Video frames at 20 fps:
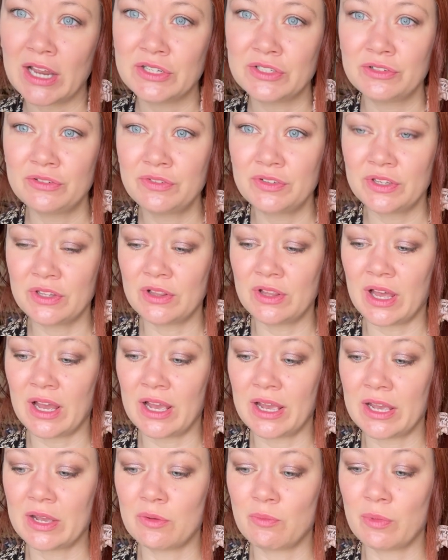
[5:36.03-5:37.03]
I do feel
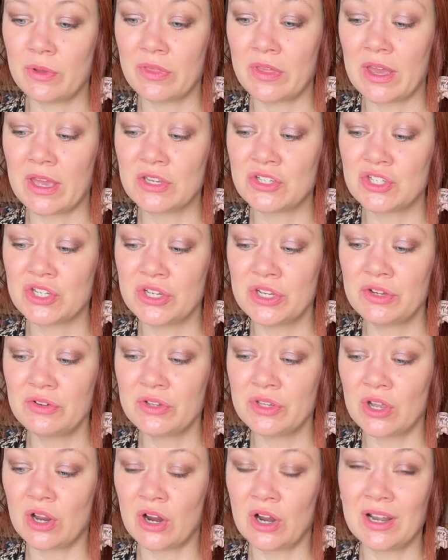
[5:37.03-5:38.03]
like with a
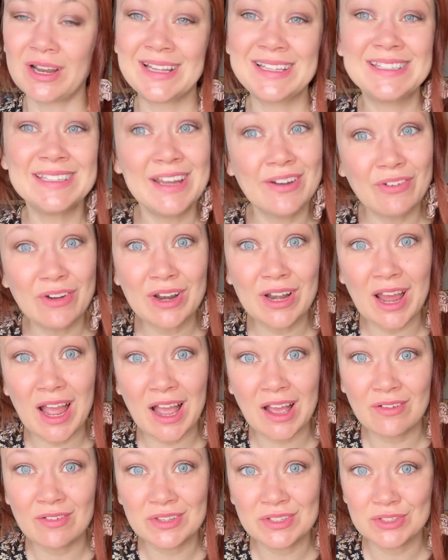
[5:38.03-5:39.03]
chenille yarn, it's never going to
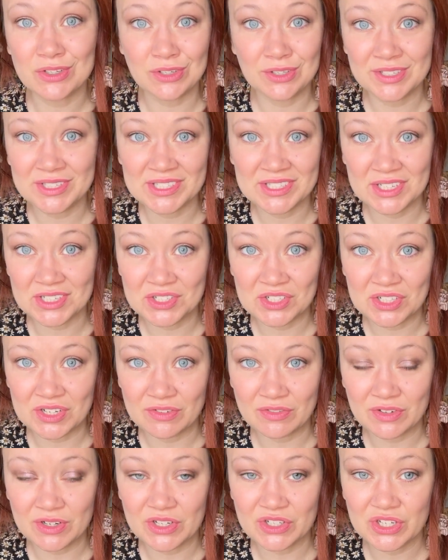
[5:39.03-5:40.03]
have as good a stitch
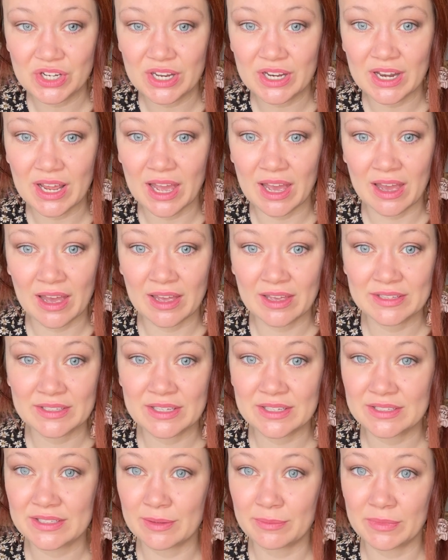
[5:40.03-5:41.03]
definition
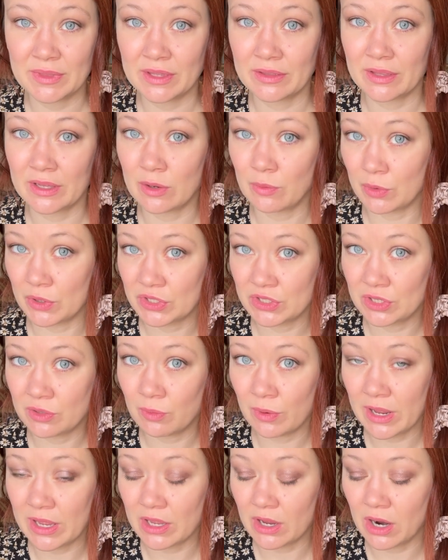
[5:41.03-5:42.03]
as something like
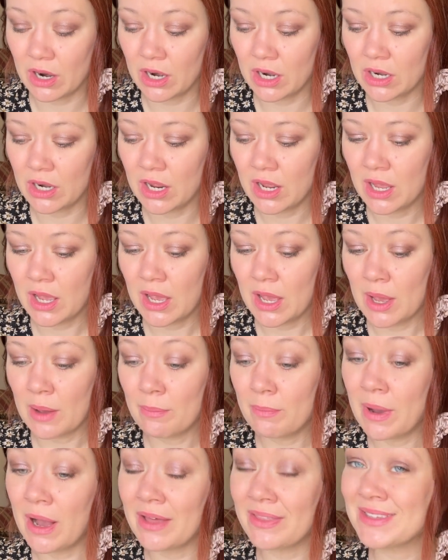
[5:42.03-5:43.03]
worsted weight yarn.
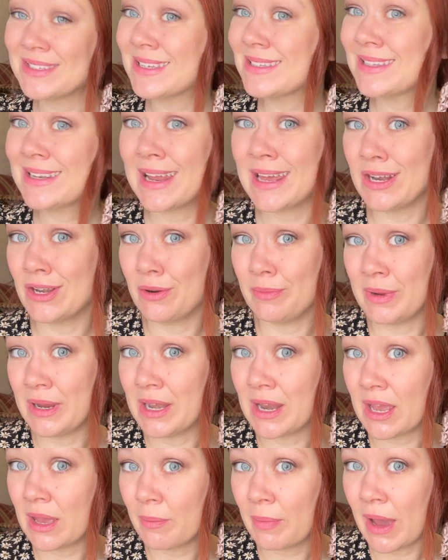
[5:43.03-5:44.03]
But this is an
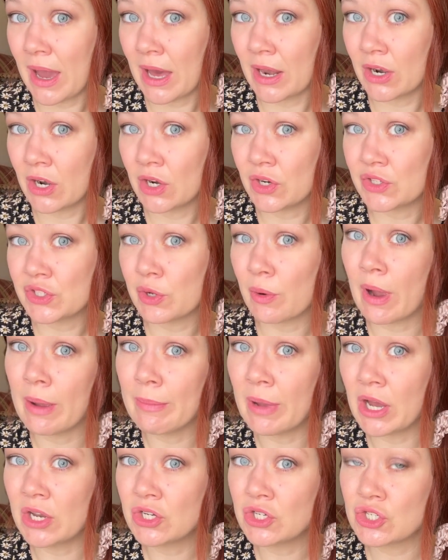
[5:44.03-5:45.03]
intermediate pattern, so
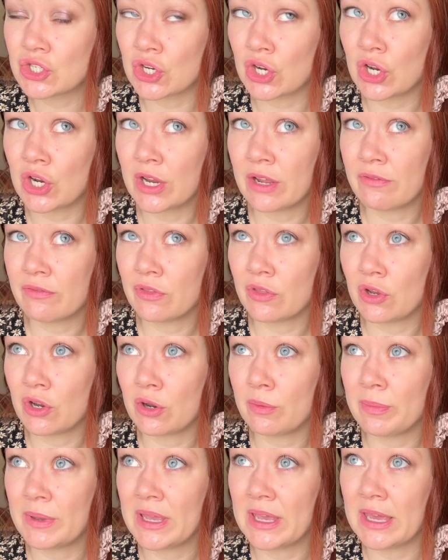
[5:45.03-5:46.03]
I'm unsure if
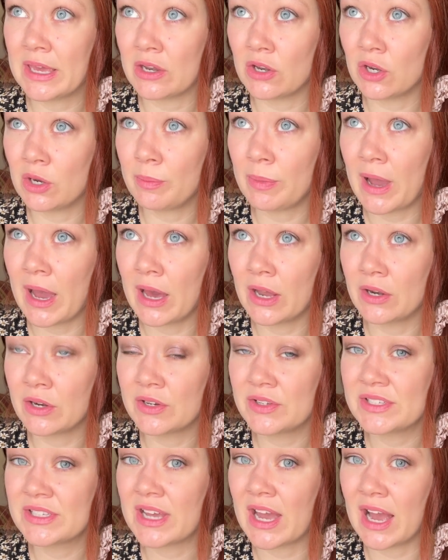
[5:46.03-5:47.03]
their beginner
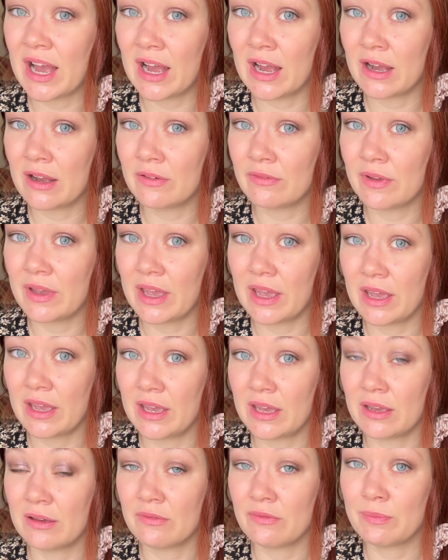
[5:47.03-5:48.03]
patterns have
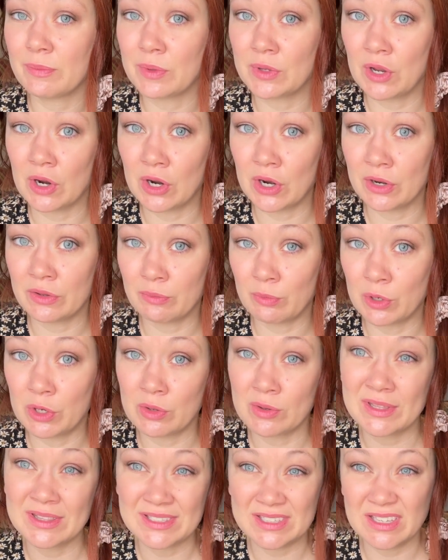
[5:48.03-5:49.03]
a yarn where
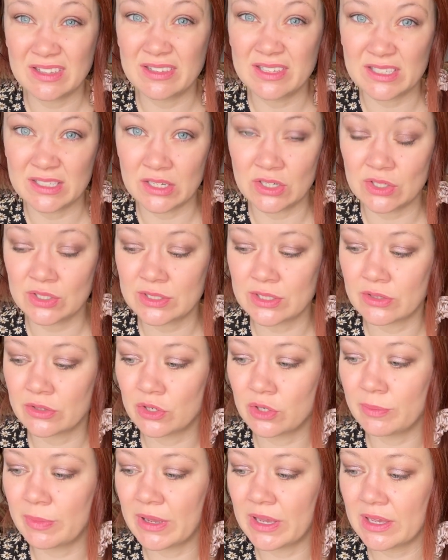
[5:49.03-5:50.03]
you can see the stitches a
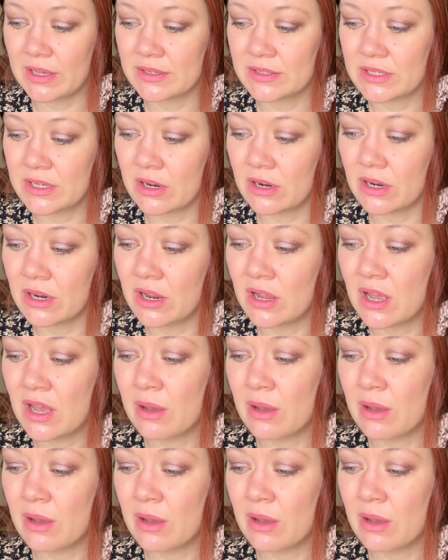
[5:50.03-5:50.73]
little bit easier.